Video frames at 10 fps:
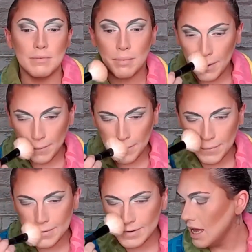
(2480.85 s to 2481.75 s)

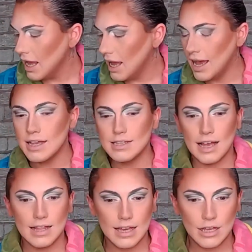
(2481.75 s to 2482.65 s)
powdered is I
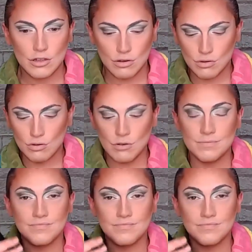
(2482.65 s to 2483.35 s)
like to